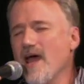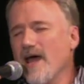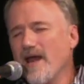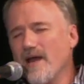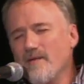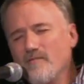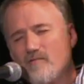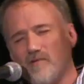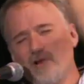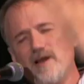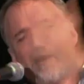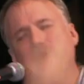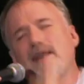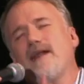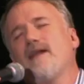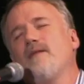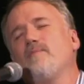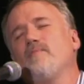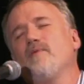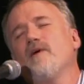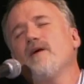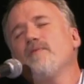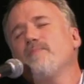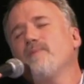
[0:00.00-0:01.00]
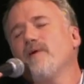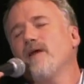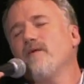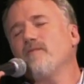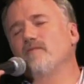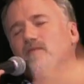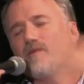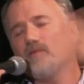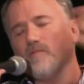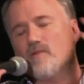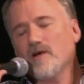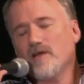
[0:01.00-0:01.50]
and I'm running out of breath, but I
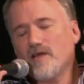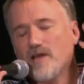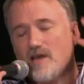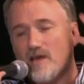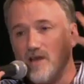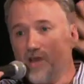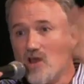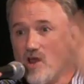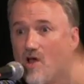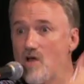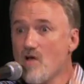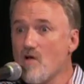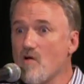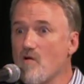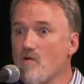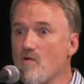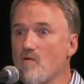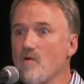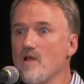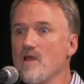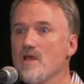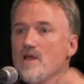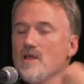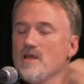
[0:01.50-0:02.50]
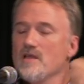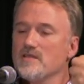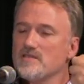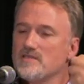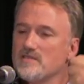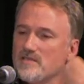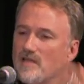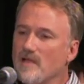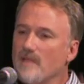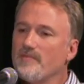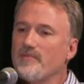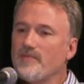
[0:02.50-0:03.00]
really want you to know
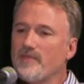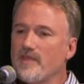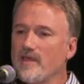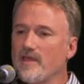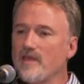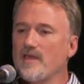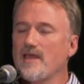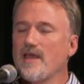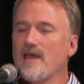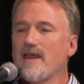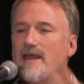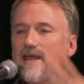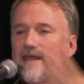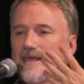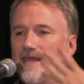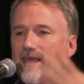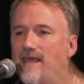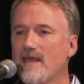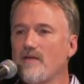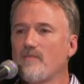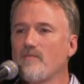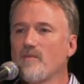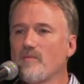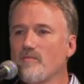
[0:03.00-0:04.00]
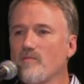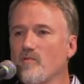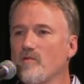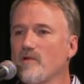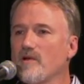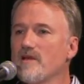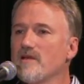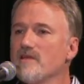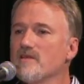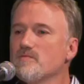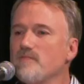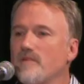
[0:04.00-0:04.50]
something, and I can't remember what
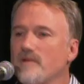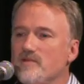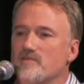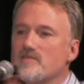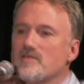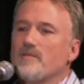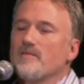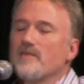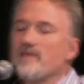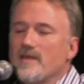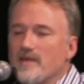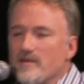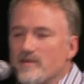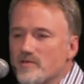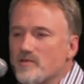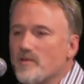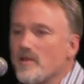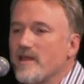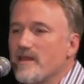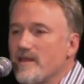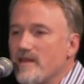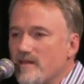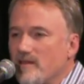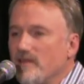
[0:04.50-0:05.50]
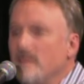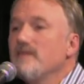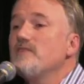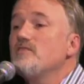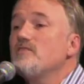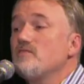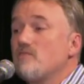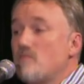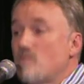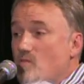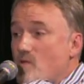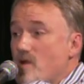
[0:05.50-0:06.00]
it is, but it's something. It
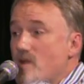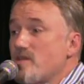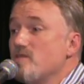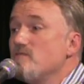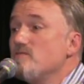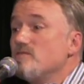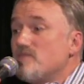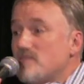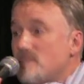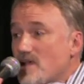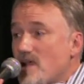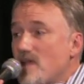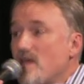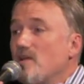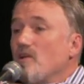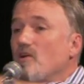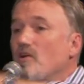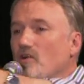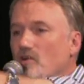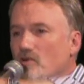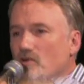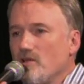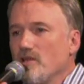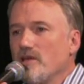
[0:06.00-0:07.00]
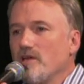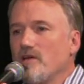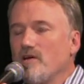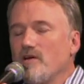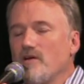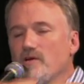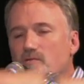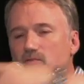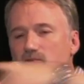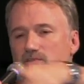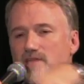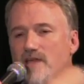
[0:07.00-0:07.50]
linked to what you said
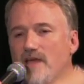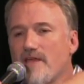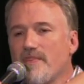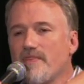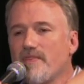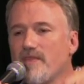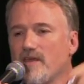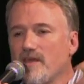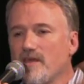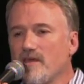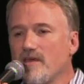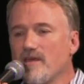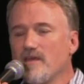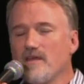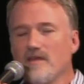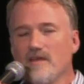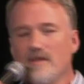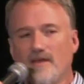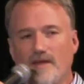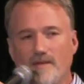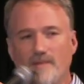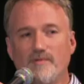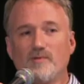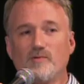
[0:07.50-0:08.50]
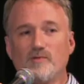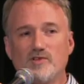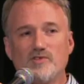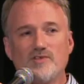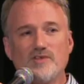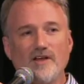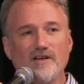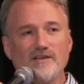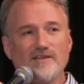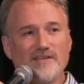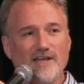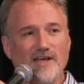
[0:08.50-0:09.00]
earlier. It was that thing. When you
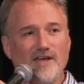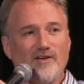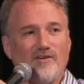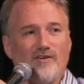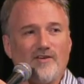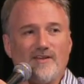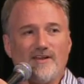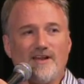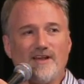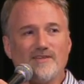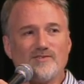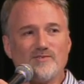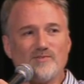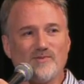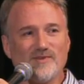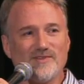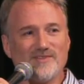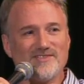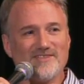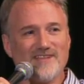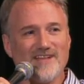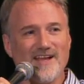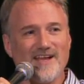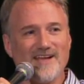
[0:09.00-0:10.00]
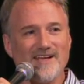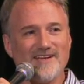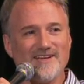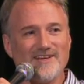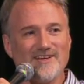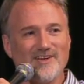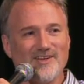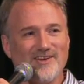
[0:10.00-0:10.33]
talk to Aaron, that's what it's like,